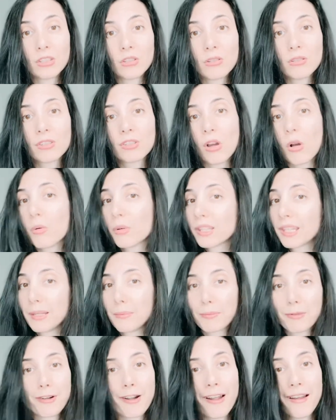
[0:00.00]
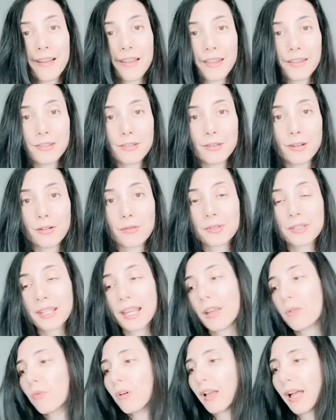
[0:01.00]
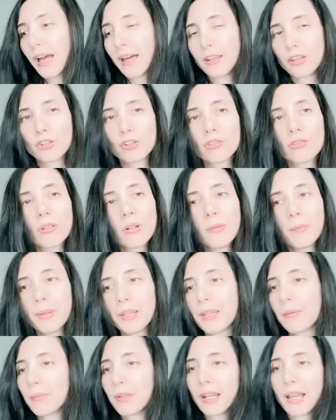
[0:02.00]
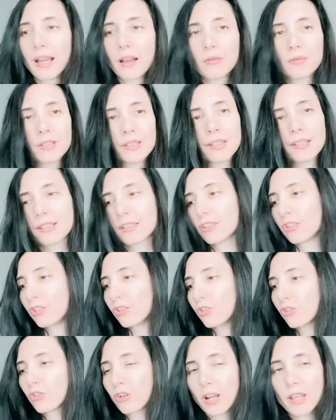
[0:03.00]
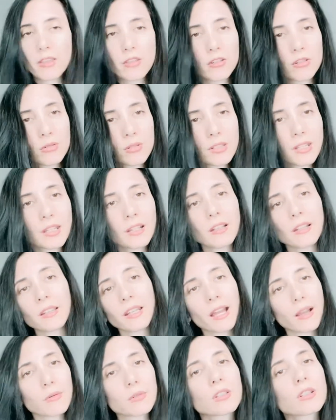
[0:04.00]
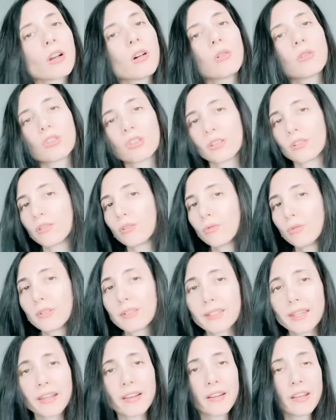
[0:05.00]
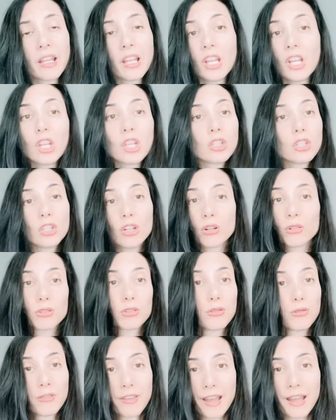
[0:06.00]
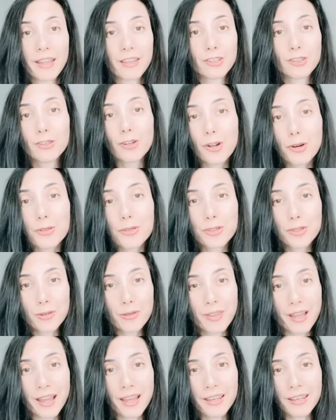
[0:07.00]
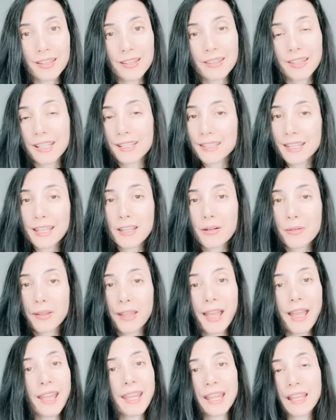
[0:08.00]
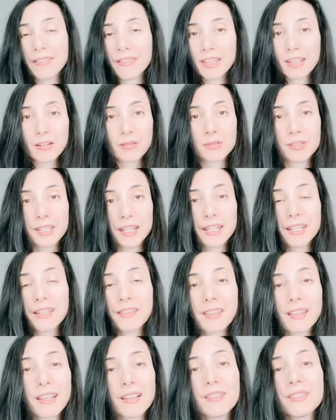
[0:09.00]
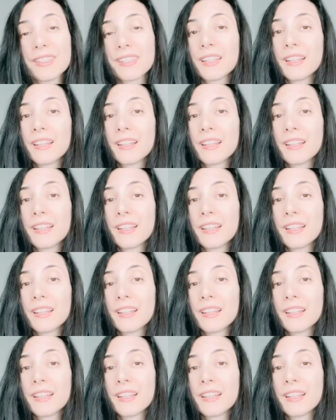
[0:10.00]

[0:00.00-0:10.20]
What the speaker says: You don't keep prying. You don't say, well, how did you do on beam? And how was this? And did you try the new skill? And how was coach? And who was there? You don't do that. You don't do that. They say okay and they don't say anything else.